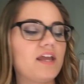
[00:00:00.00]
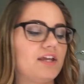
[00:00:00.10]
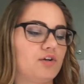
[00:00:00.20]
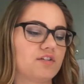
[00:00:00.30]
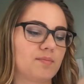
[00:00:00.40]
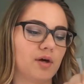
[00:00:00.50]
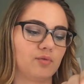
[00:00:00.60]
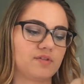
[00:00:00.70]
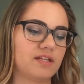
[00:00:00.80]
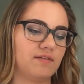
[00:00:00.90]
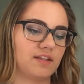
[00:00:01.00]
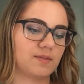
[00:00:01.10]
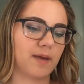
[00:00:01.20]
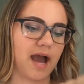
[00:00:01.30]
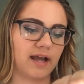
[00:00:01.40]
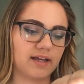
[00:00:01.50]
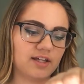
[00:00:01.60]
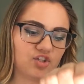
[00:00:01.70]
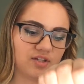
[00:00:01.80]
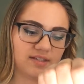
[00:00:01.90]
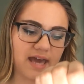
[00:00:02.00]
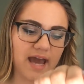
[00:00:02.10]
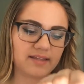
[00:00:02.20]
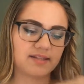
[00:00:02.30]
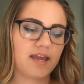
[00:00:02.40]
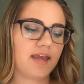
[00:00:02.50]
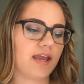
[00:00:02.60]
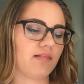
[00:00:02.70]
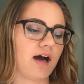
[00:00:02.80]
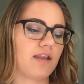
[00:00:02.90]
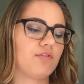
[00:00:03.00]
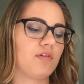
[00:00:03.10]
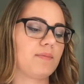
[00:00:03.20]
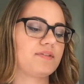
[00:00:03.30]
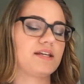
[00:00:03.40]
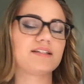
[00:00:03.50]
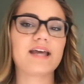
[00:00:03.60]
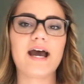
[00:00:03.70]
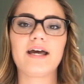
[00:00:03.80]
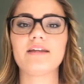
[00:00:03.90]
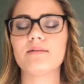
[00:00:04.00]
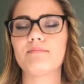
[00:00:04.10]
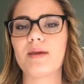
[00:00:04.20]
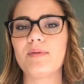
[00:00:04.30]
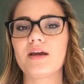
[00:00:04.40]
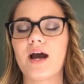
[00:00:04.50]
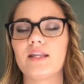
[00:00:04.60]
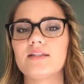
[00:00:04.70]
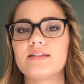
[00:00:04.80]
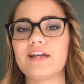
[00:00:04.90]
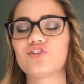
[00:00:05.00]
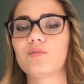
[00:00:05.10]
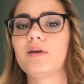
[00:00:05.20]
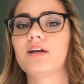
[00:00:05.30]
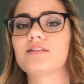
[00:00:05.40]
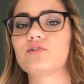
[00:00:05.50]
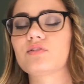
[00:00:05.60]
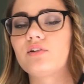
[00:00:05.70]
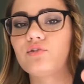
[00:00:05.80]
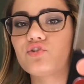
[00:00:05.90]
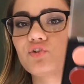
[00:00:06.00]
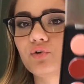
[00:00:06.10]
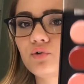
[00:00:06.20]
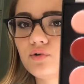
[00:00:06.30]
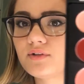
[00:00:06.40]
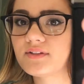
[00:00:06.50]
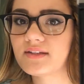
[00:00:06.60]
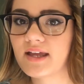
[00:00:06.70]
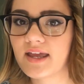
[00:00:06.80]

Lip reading: thing I noticed upon receiving this package is that a lot of the lipsticks had maybe condensation because there's little circles